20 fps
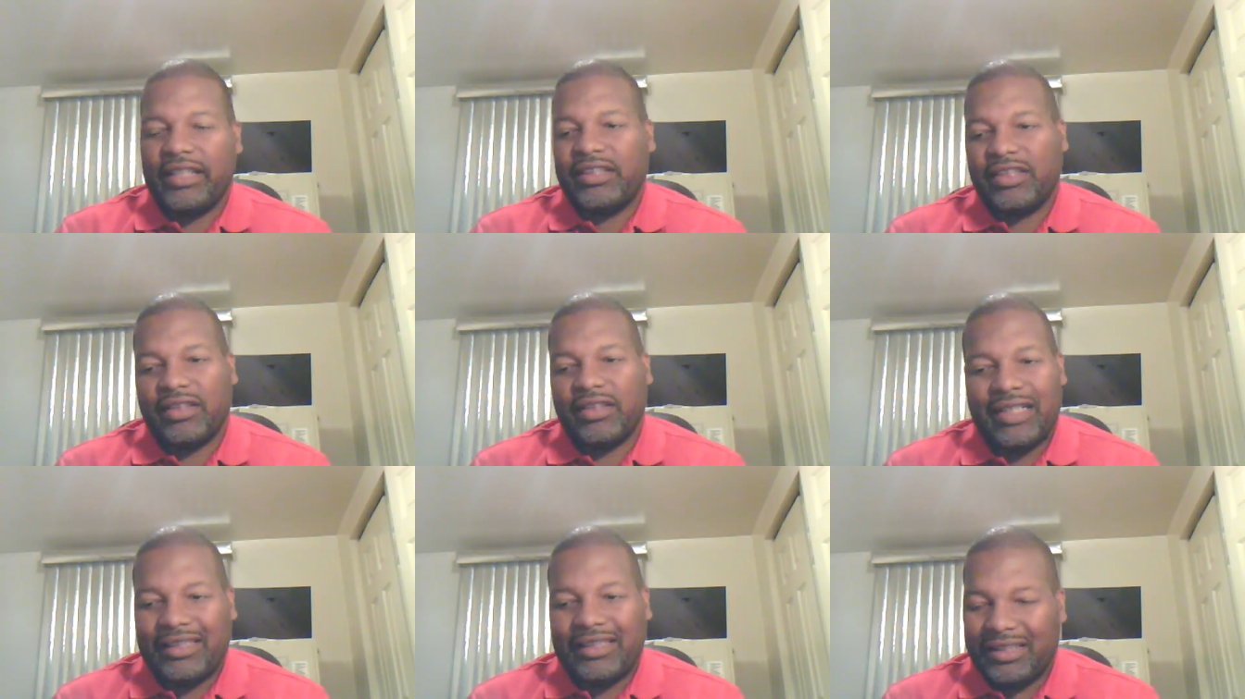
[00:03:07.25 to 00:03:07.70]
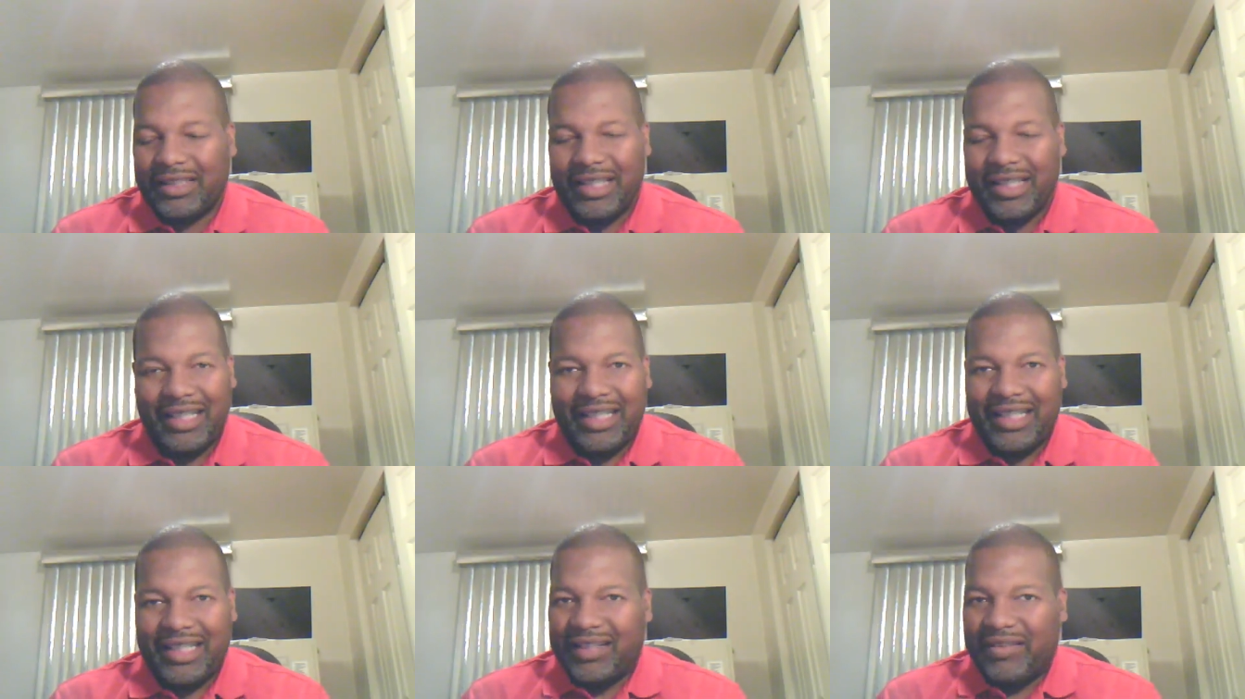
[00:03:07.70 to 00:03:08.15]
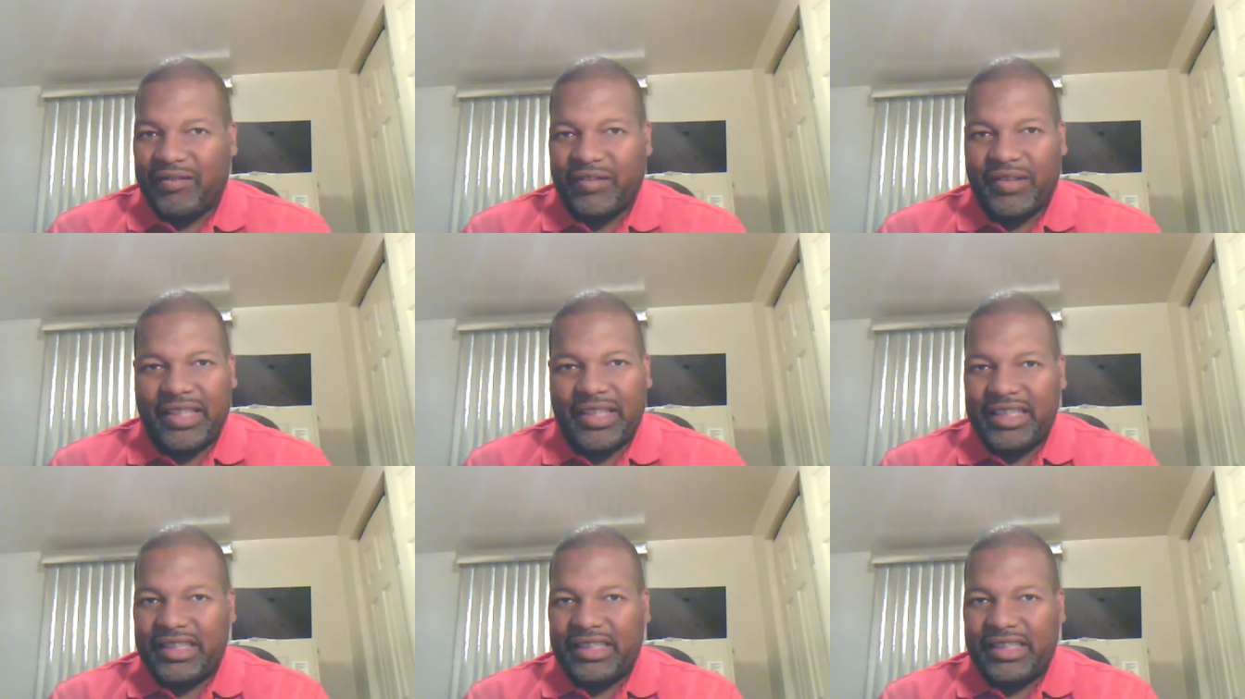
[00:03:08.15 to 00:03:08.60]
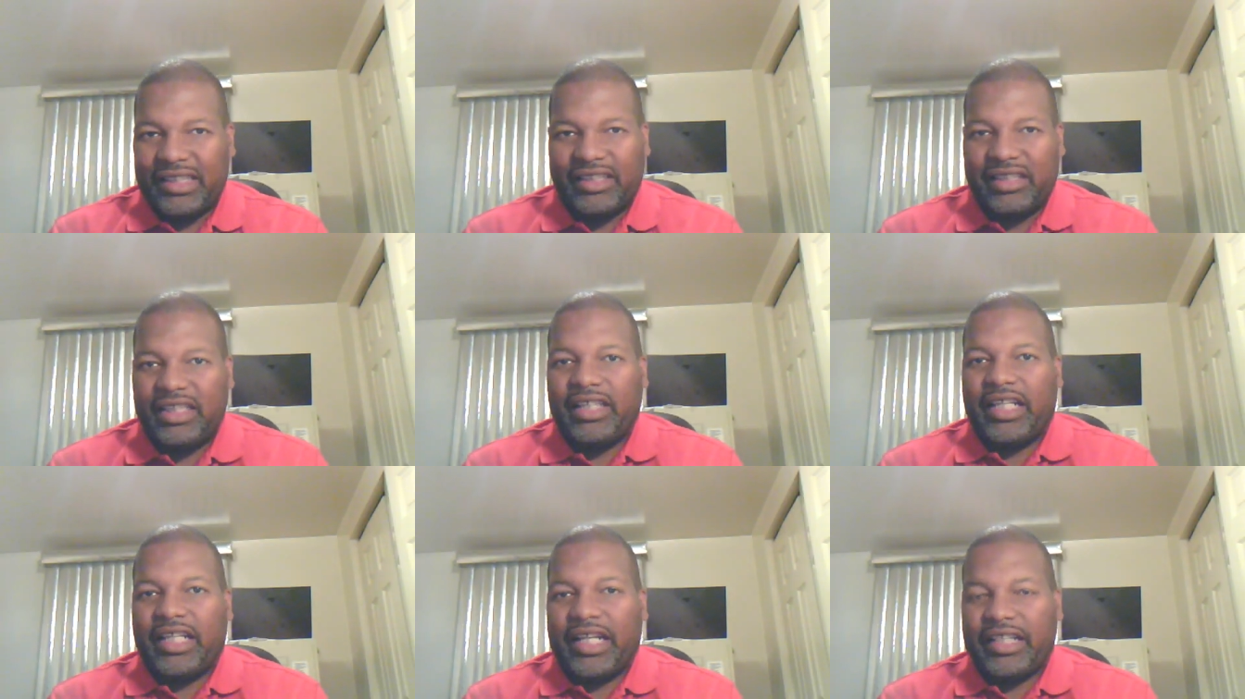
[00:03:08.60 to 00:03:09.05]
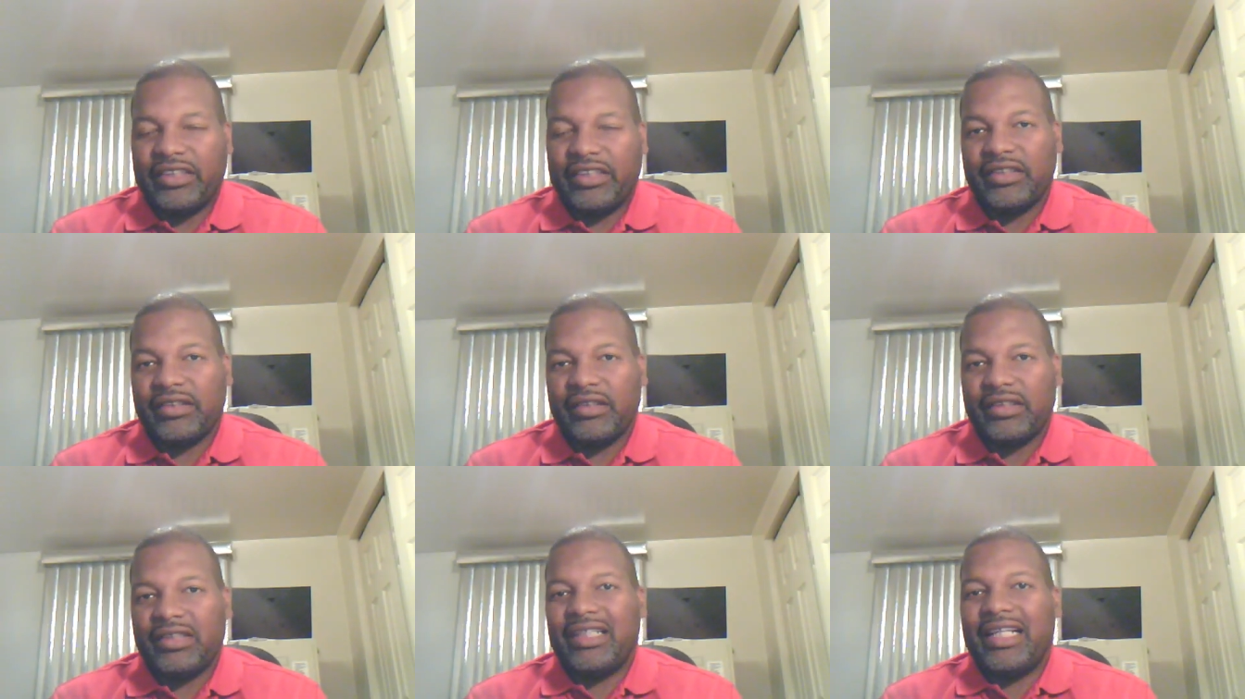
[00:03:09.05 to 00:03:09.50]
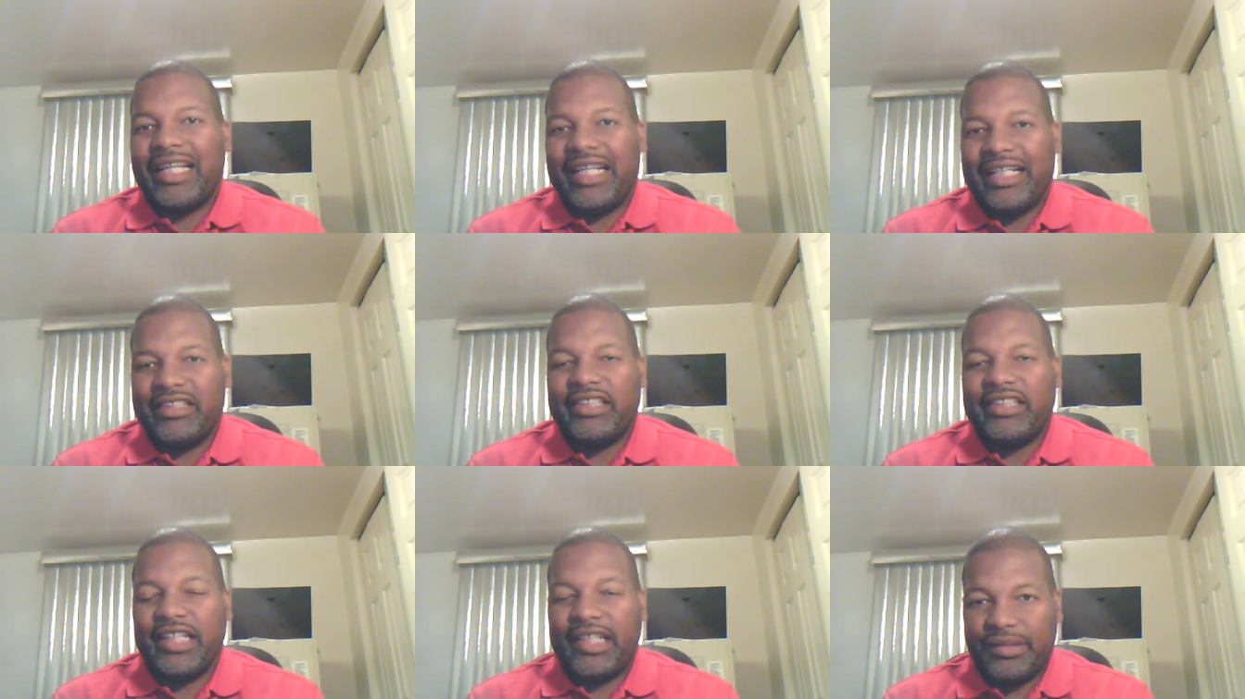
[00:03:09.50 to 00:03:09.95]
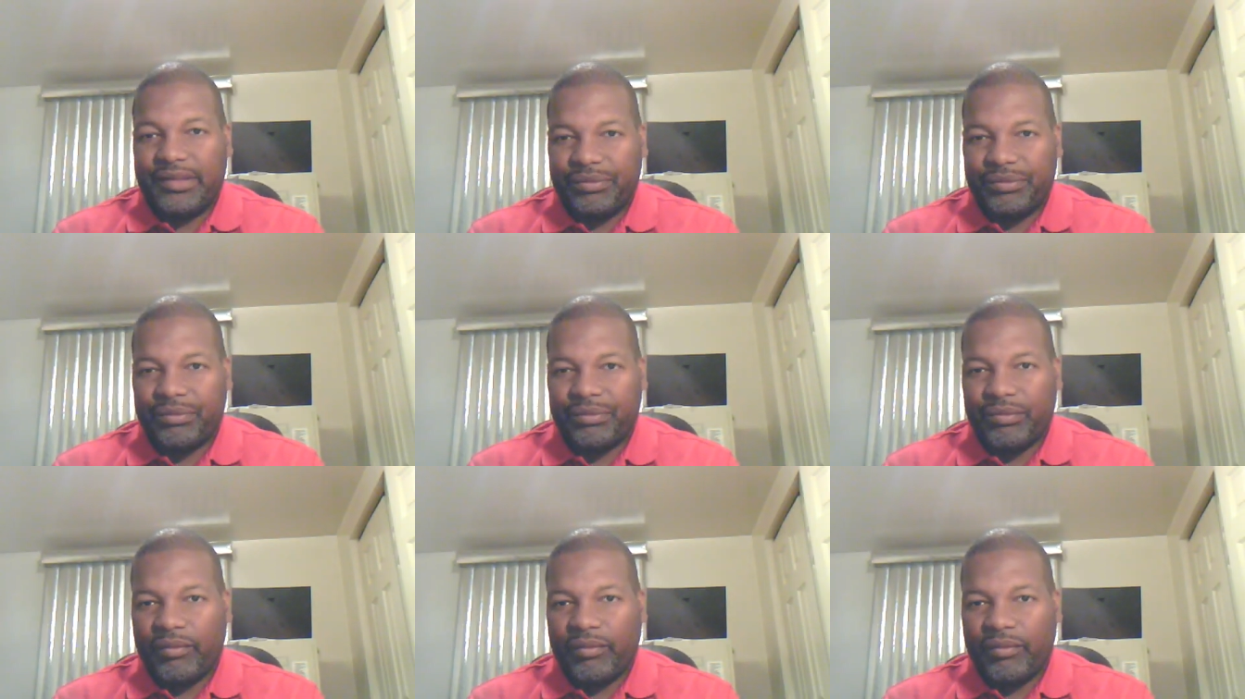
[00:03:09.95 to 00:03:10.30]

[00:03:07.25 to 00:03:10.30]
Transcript: So that's very easy to see the answer is 18.